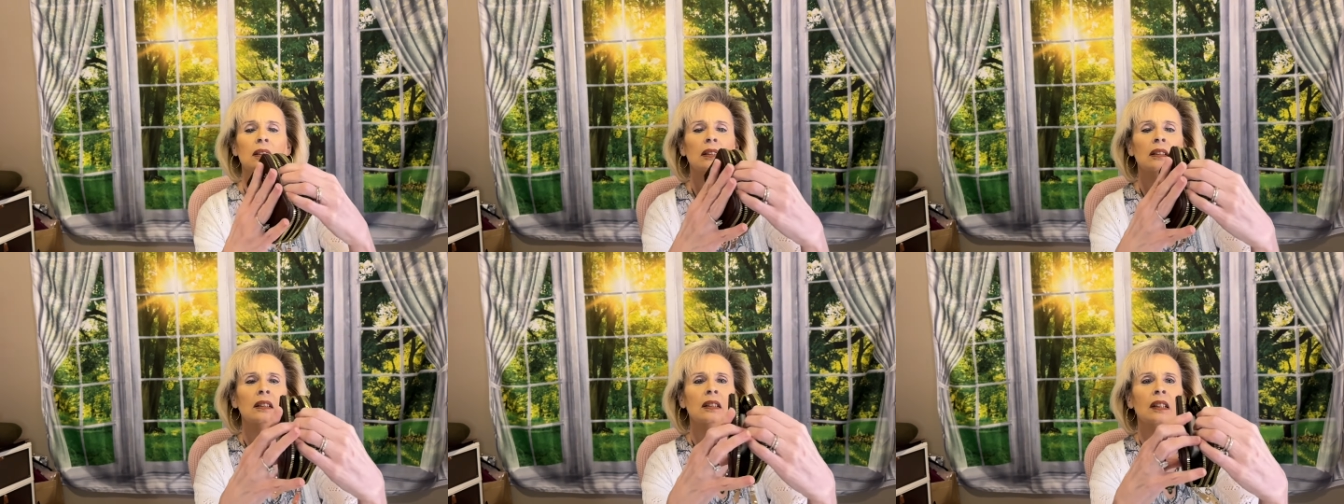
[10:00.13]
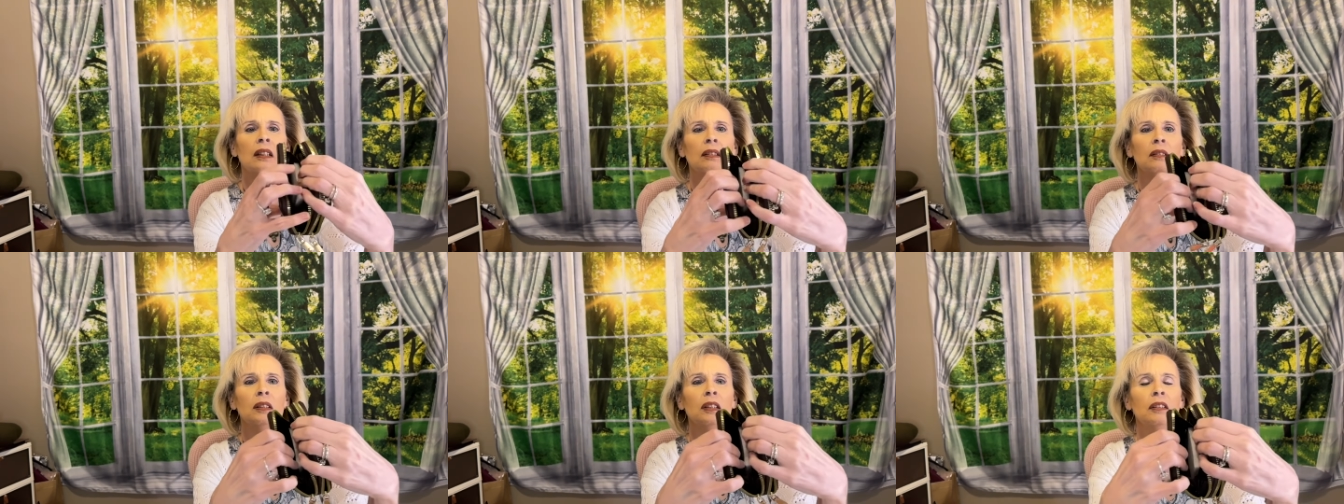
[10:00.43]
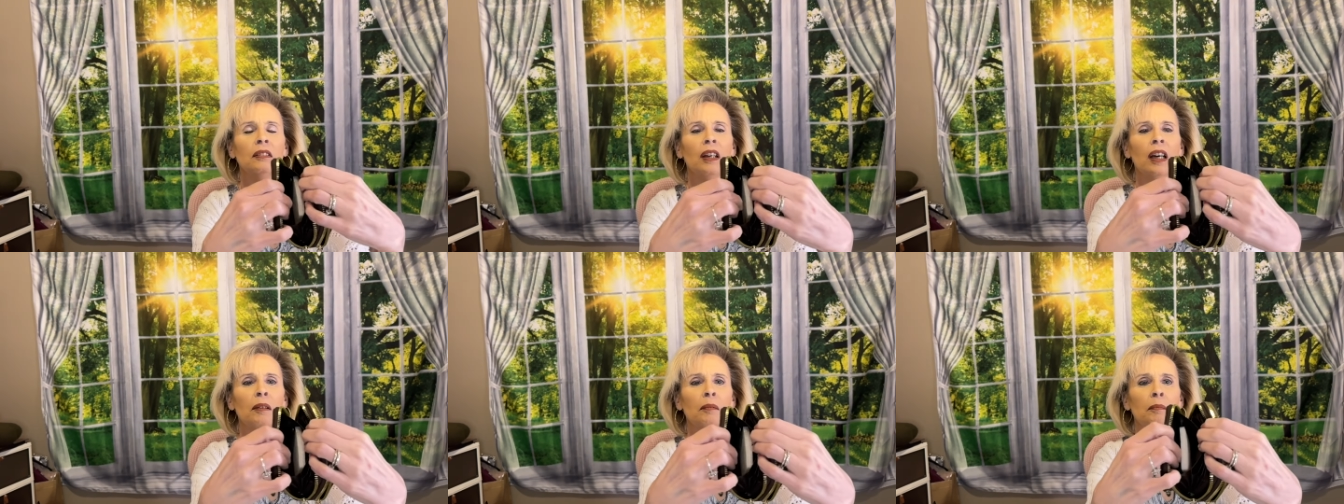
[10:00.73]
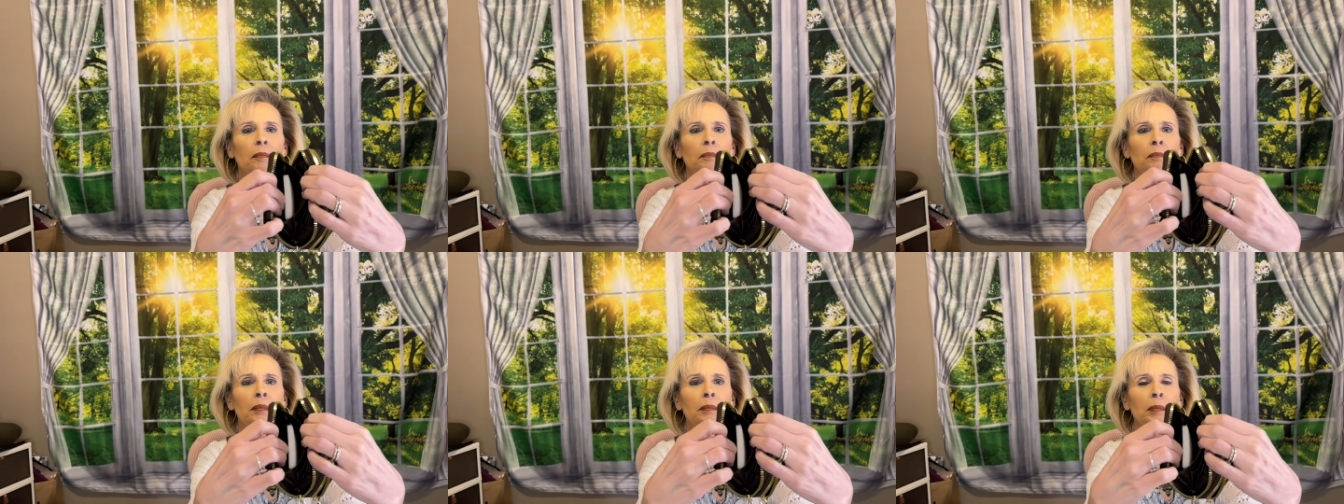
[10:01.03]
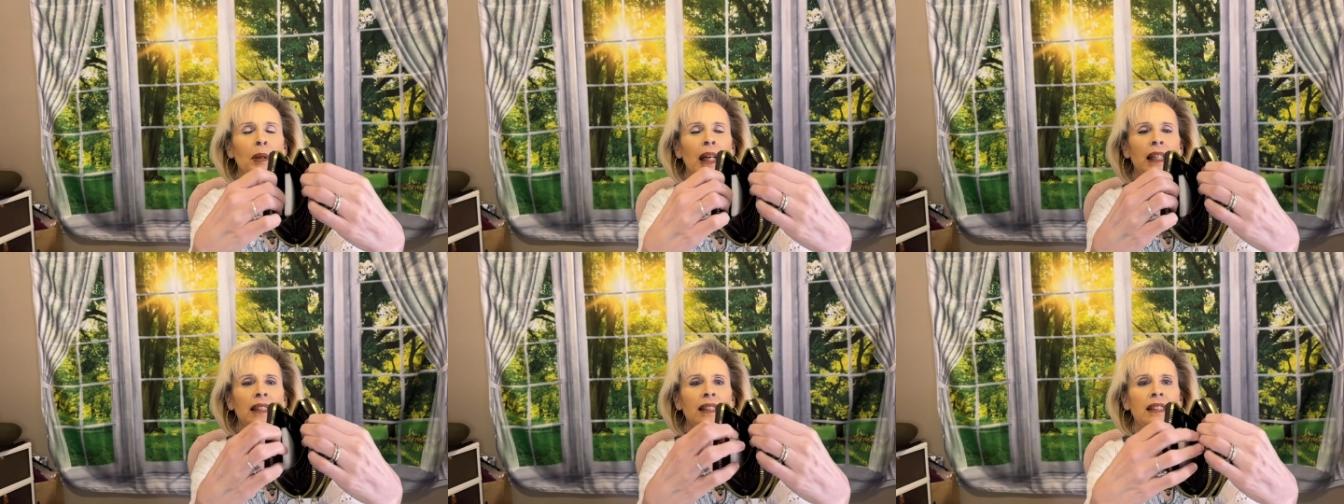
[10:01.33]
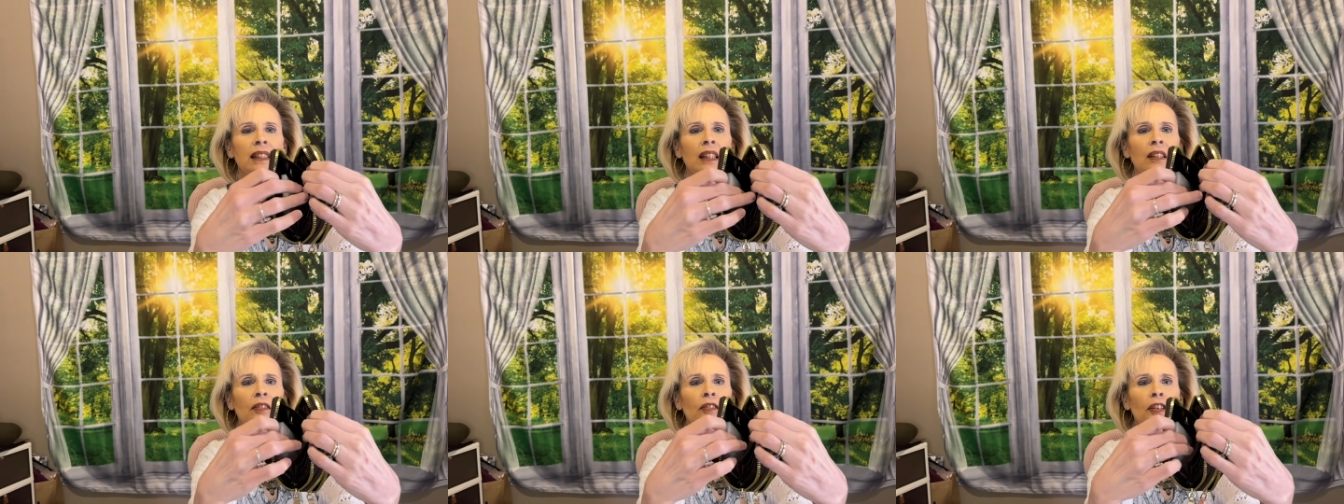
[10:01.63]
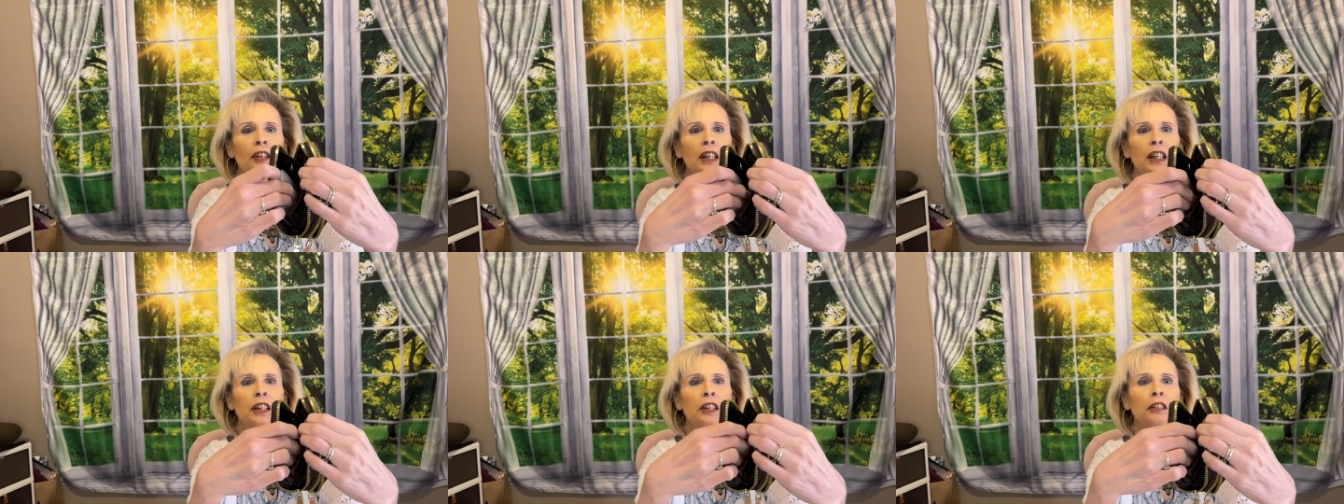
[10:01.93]
So you've got places over
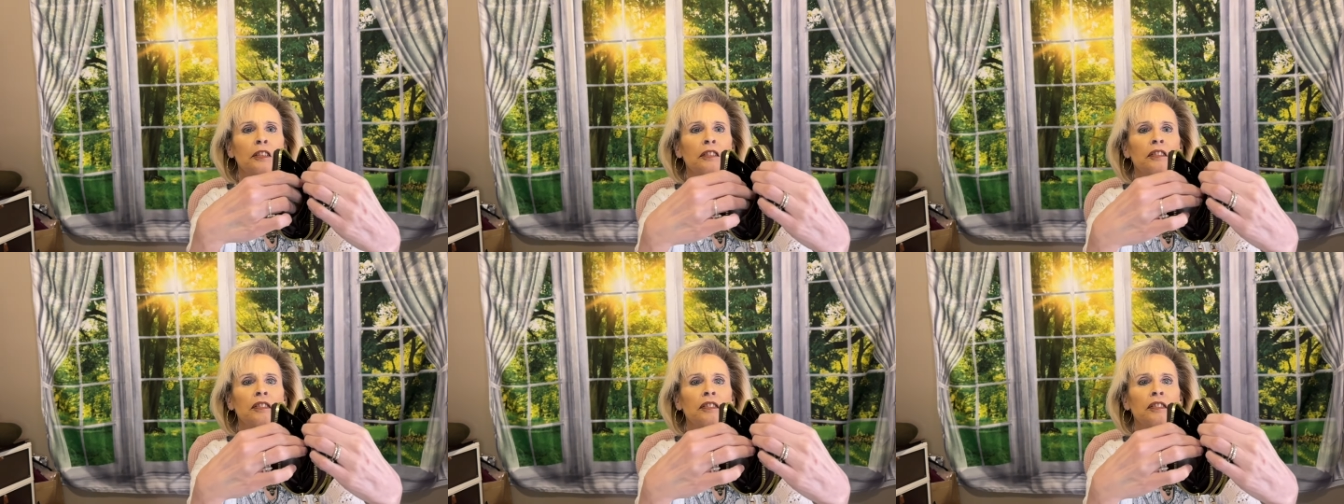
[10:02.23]
here